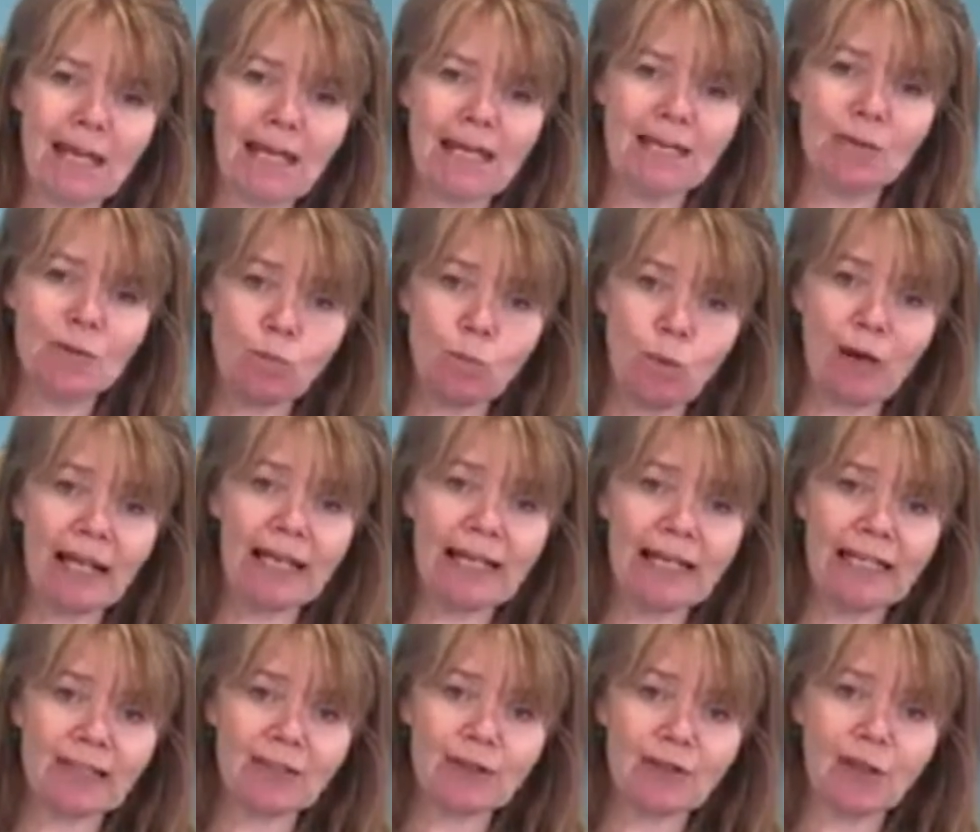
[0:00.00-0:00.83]
It's
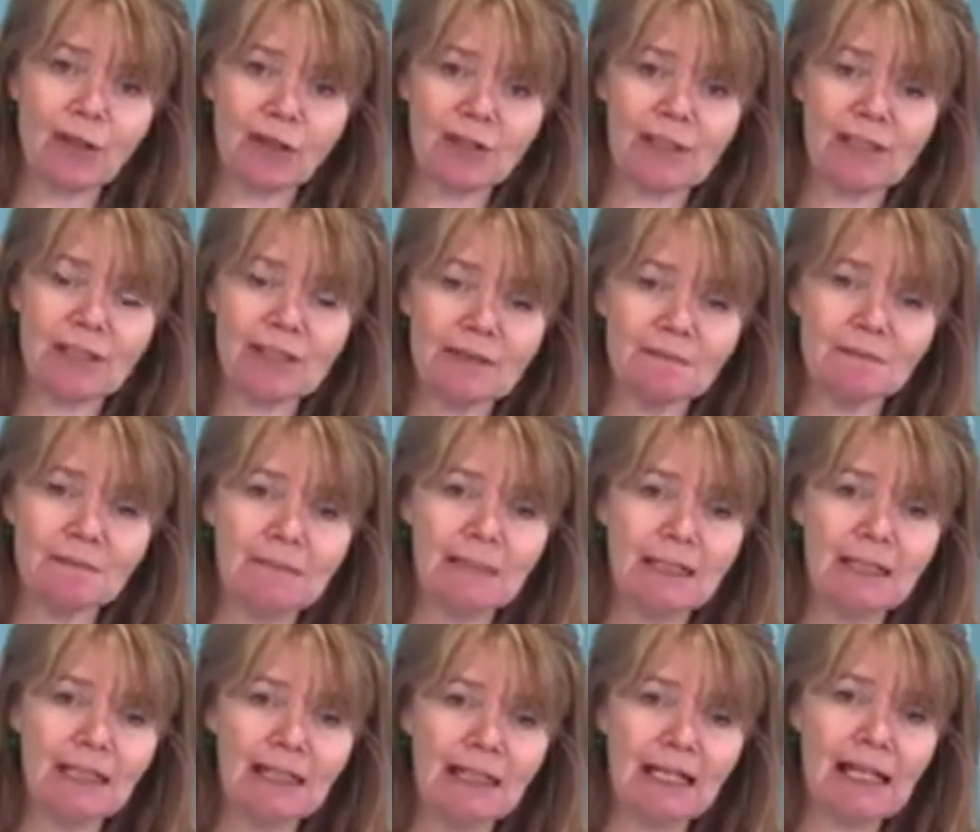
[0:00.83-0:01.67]
why I started it.
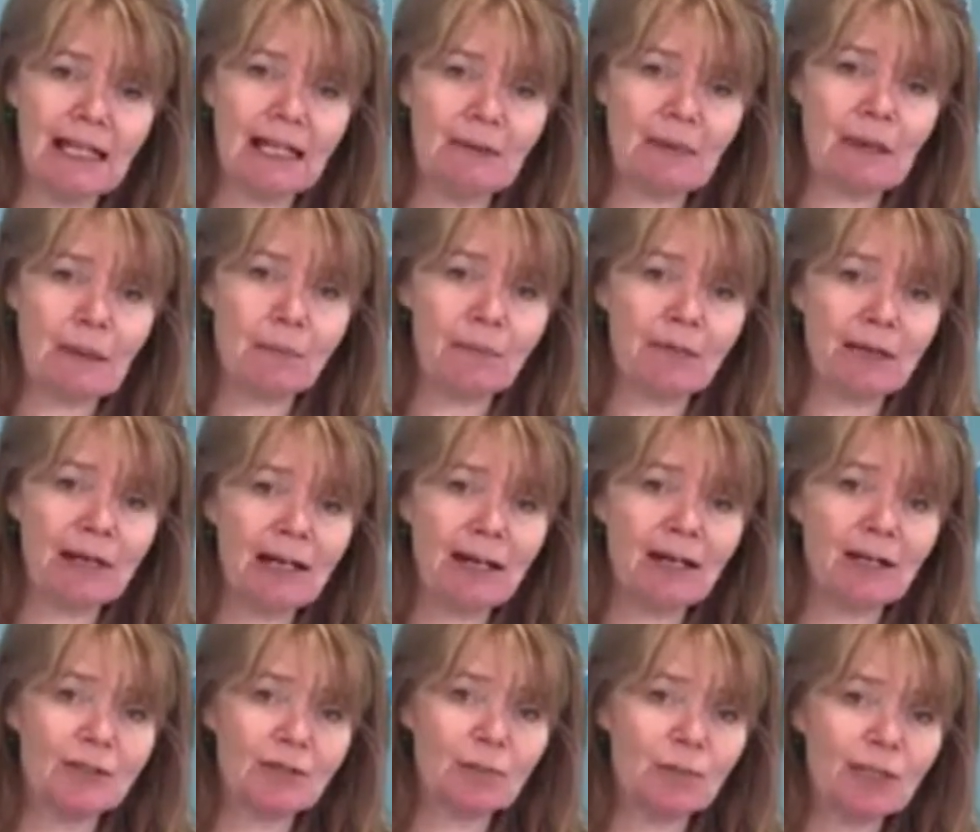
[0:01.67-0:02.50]
I'm
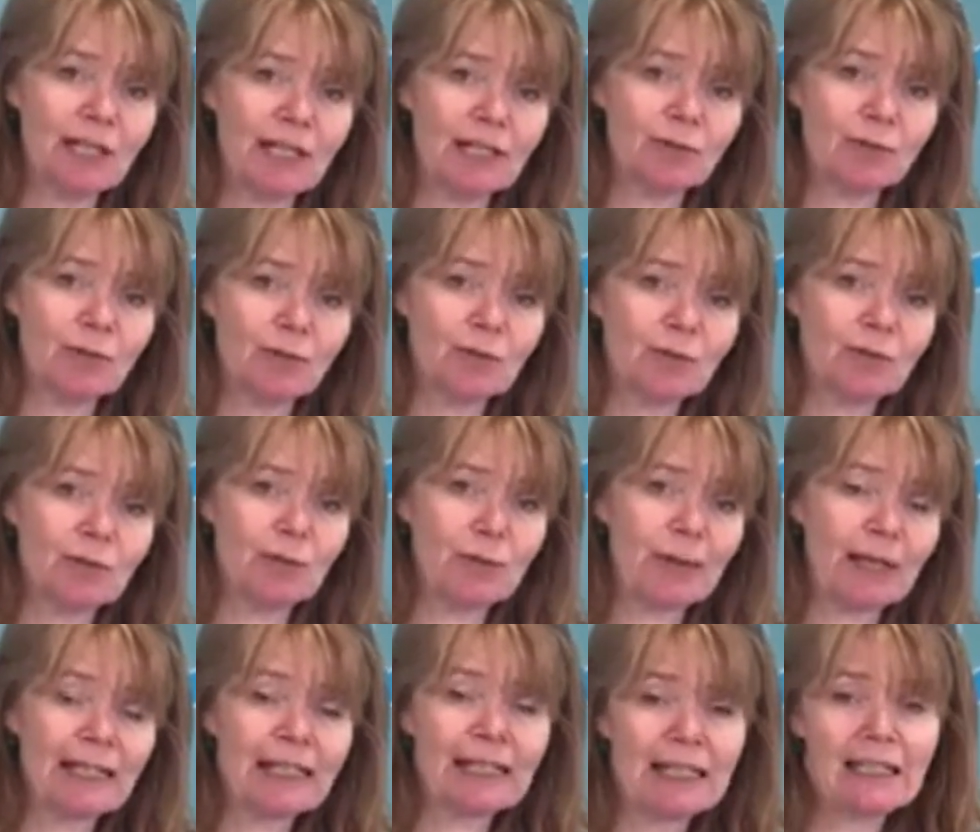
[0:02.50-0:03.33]
proud when I talk to
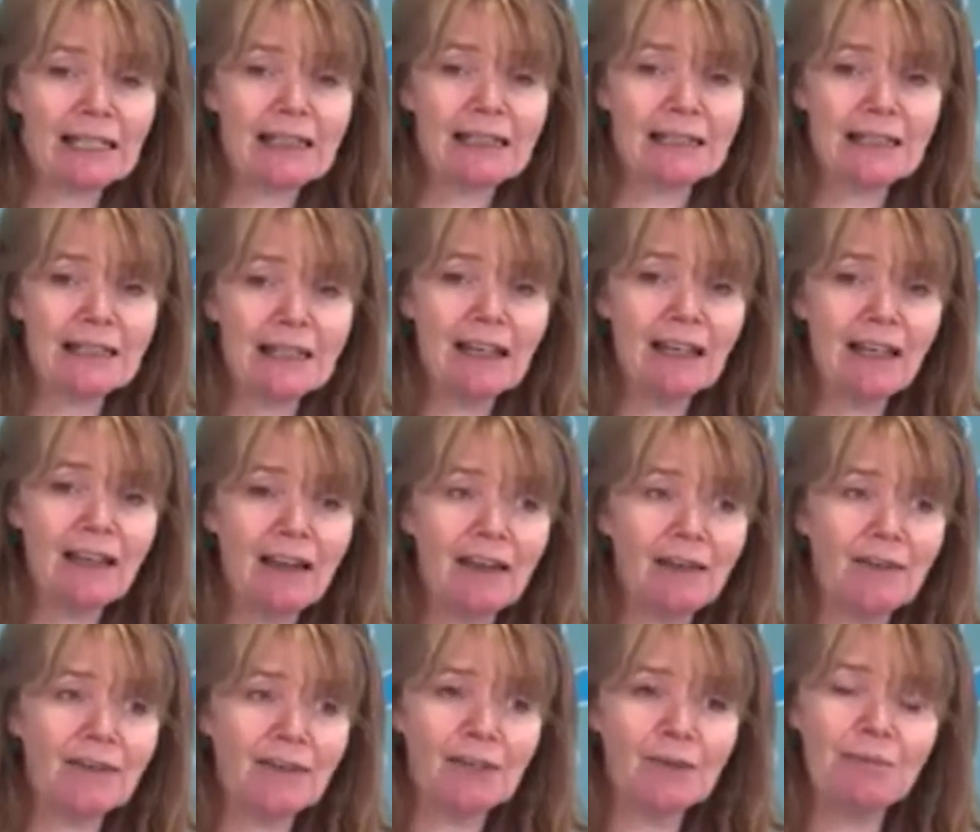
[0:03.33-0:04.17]
my kids
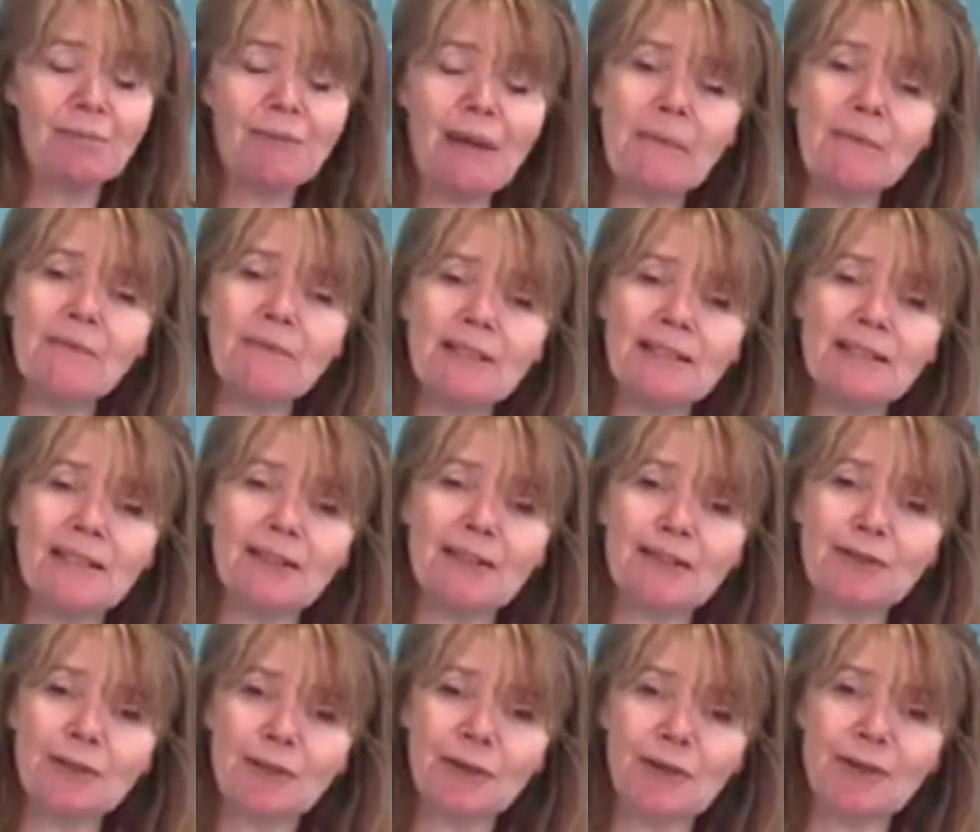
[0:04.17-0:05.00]
of the memories and
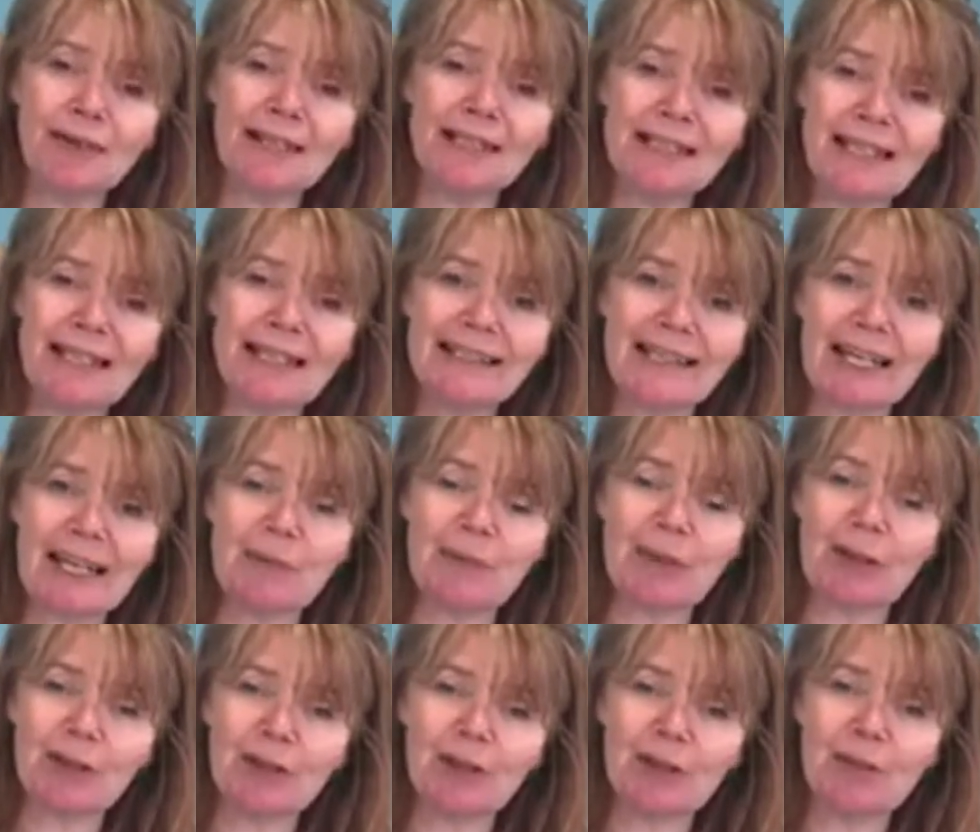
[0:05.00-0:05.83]
the stories they say about